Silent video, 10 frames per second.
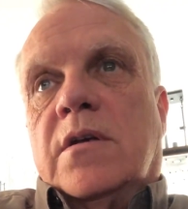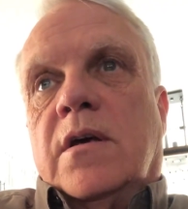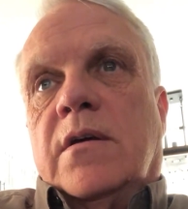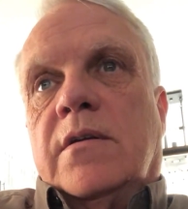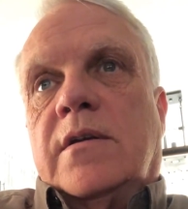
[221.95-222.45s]

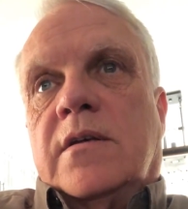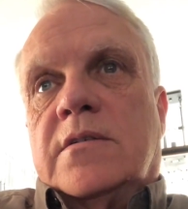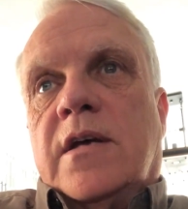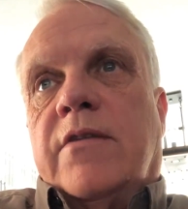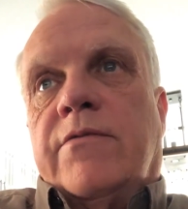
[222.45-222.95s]
It does
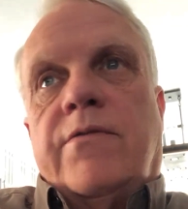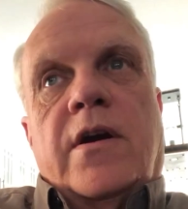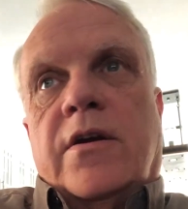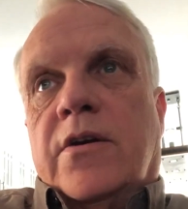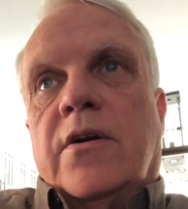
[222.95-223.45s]
sound
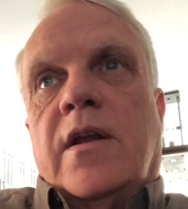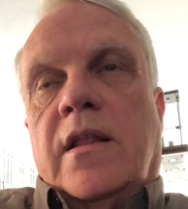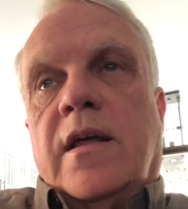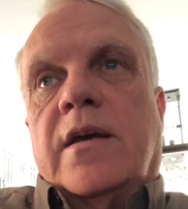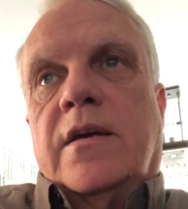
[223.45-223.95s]
very good. I
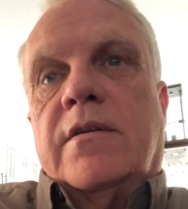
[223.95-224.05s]
like it.